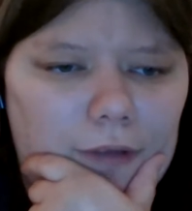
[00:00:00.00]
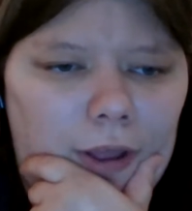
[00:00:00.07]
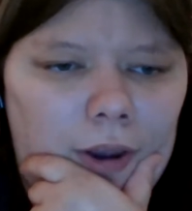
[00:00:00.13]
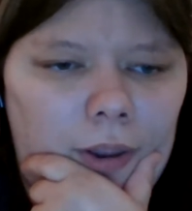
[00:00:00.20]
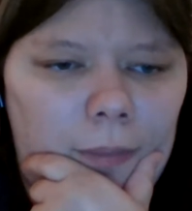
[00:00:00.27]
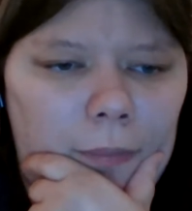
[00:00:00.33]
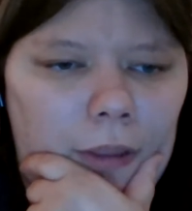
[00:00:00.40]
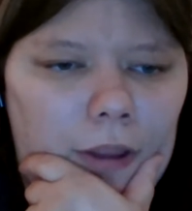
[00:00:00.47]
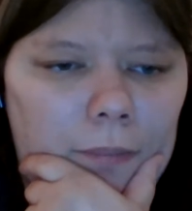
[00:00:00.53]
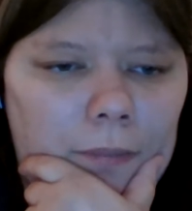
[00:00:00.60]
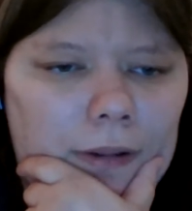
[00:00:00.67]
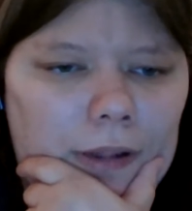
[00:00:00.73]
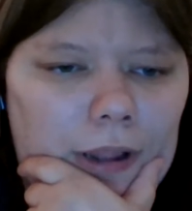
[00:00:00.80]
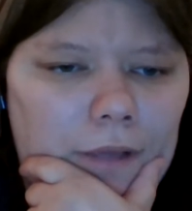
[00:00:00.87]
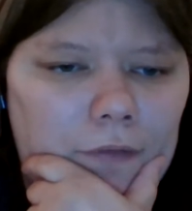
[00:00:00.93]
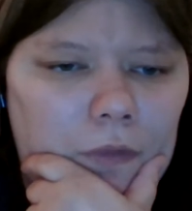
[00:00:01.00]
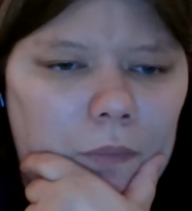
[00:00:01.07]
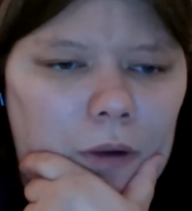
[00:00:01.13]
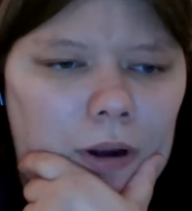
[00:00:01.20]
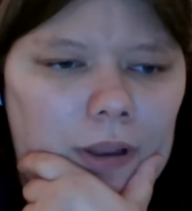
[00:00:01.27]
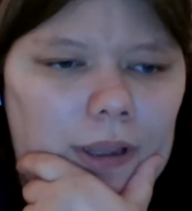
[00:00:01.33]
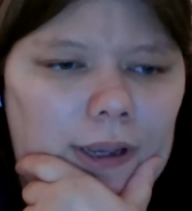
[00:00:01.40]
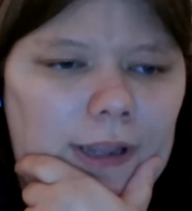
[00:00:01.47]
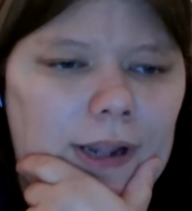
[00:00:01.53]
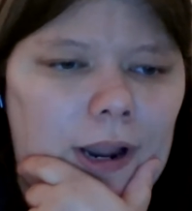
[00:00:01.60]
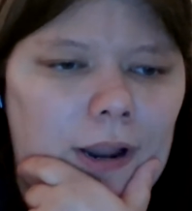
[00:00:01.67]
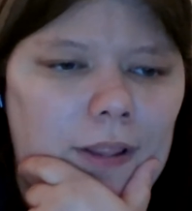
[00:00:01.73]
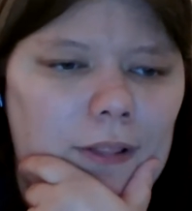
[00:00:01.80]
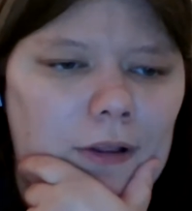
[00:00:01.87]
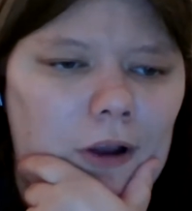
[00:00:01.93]
and it made me never want to eat out
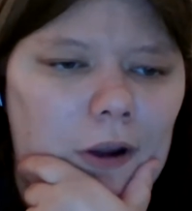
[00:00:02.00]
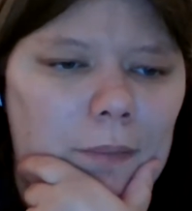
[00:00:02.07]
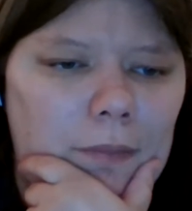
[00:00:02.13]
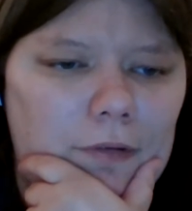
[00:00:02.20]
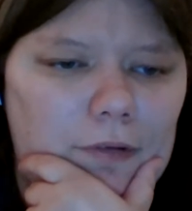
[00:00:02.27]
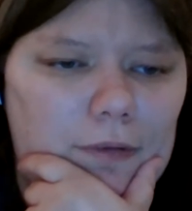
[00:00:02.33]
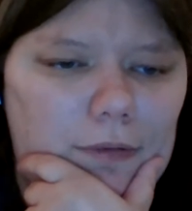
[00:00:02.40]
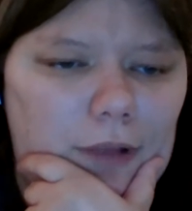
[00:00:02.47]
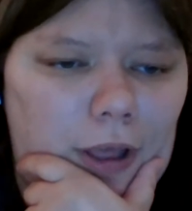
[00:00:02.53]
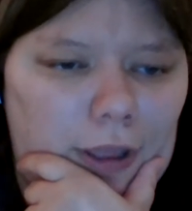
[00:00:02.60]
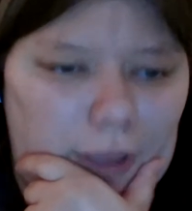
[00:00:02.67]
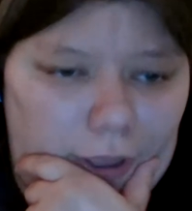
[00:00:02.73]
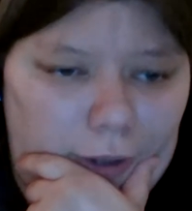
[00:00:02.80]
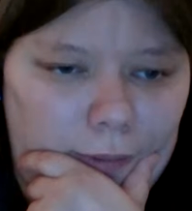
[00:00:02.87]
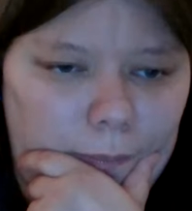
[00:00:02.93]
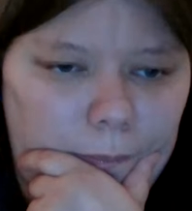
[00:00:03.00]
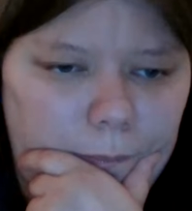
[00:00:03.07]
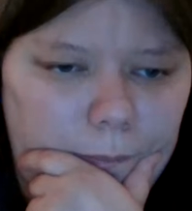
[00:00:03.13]
of the garbage again.